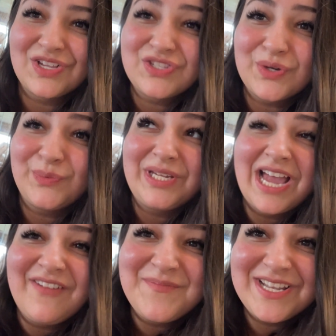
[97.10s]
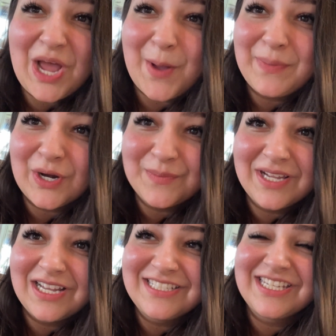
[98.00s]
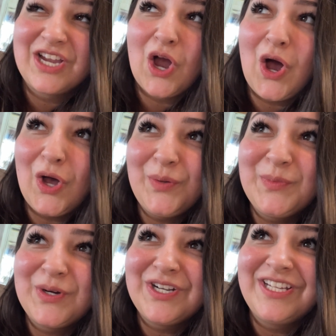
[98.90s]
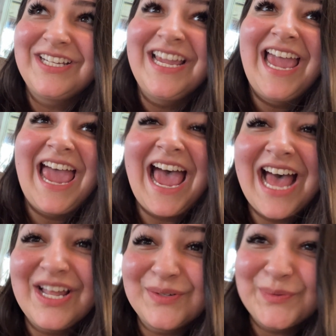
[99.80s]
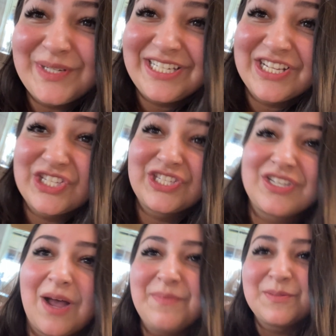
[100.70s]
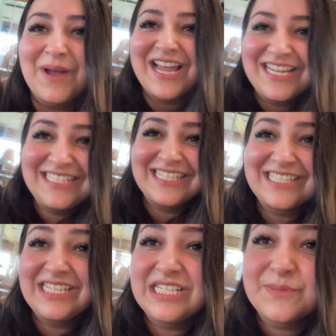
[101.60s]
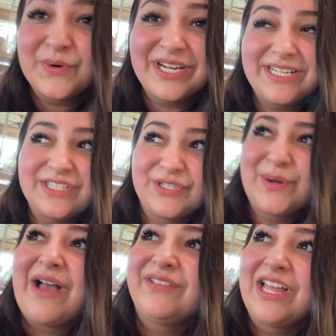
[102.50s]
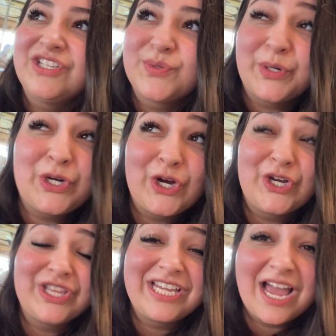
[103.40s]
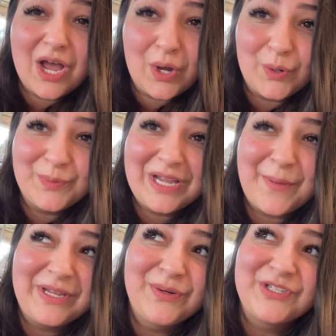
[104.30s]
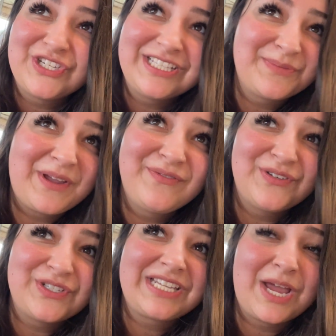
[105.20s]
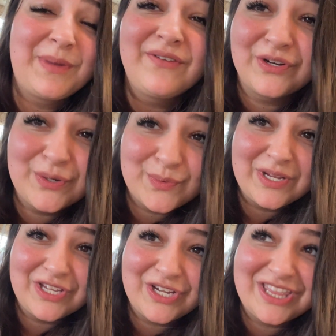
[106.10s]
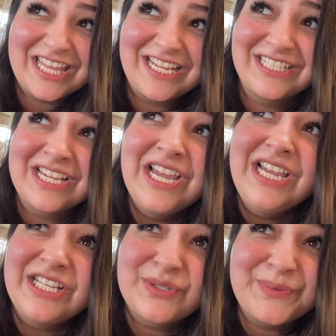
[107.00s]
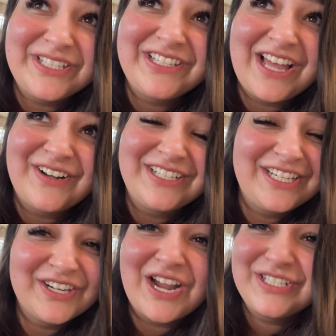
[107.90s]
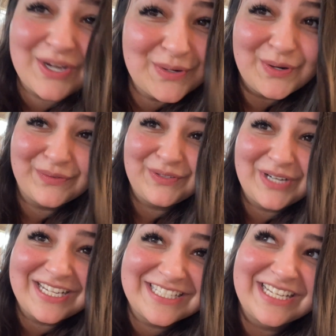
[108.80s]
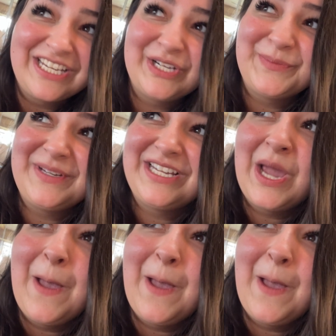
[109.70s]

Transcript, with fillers: So we have been apartment hunting all morning and we stopped by Disney Springs to have lunch. We're currently at homecoming, which it's my first time. I've heard really good things. It's really loud in here. I don't know if you guys can hear me,